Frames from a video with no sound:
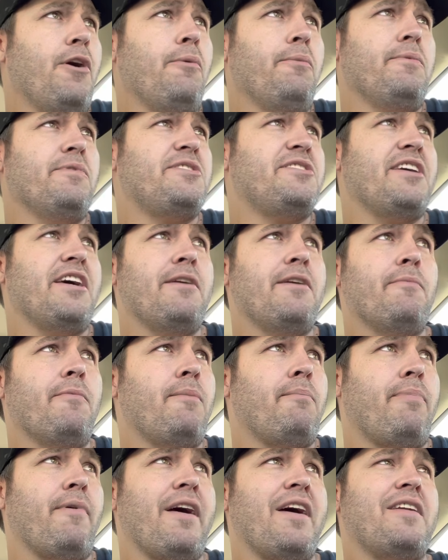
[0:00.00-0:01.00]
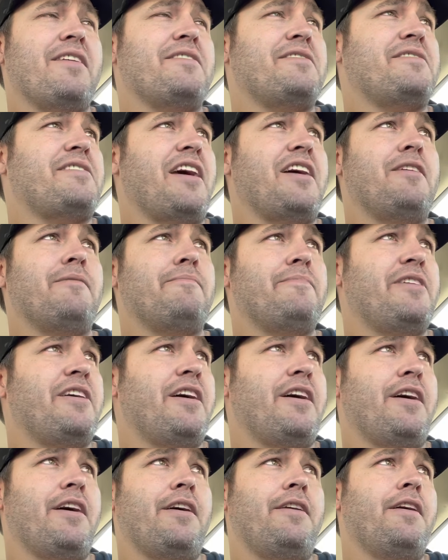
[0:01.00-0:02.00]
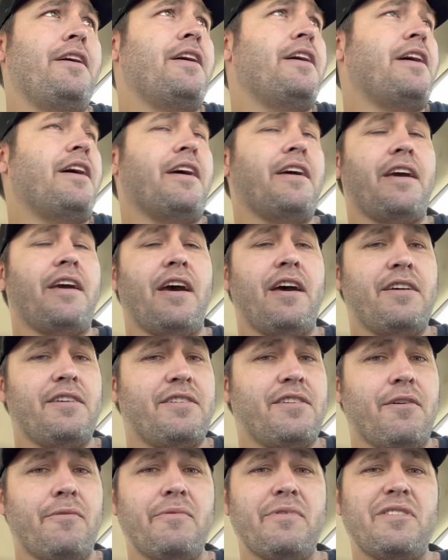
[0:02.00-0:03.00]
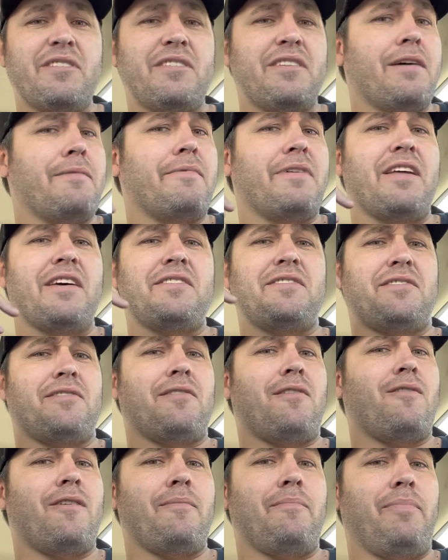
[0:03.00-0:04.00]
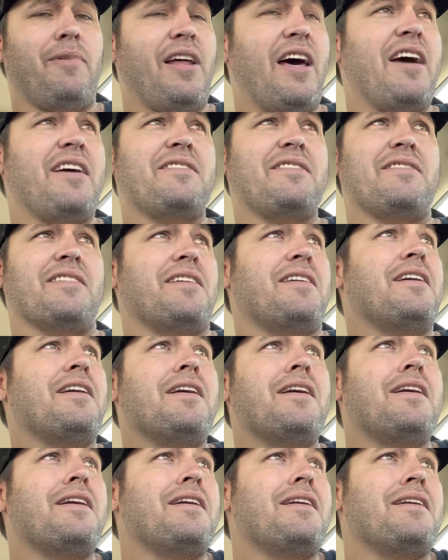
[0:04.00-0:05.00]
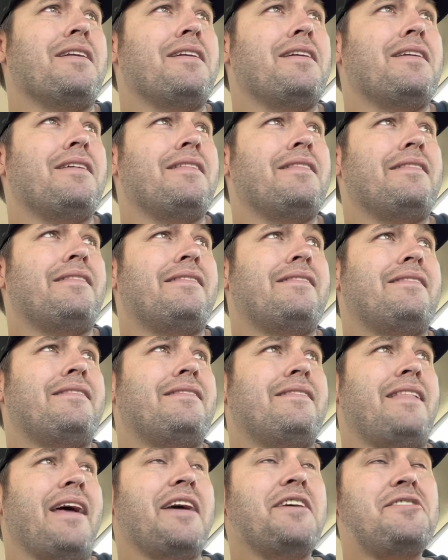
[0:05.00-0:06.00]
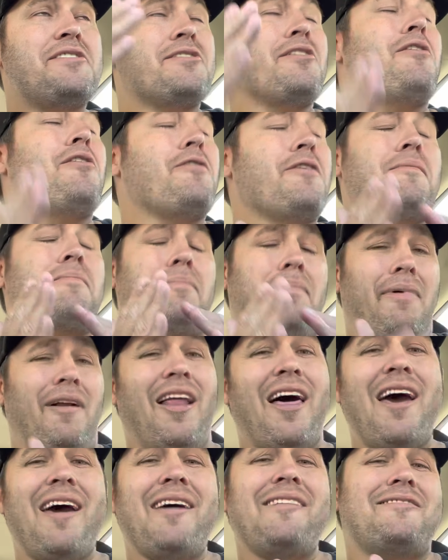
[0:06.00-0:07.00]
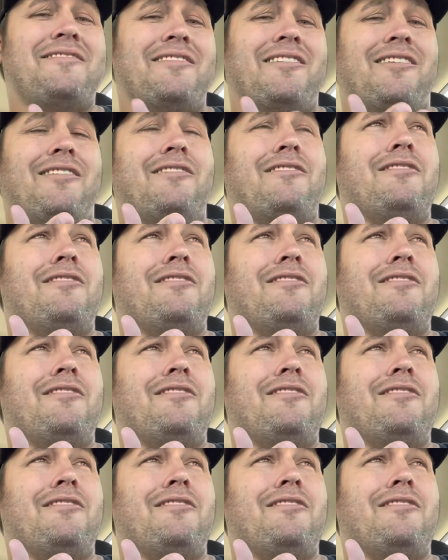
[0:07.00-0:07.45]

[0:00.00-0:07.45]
Seeing what Brandon Tatum did and Candace Owens did when they started Blexit. They started Blexit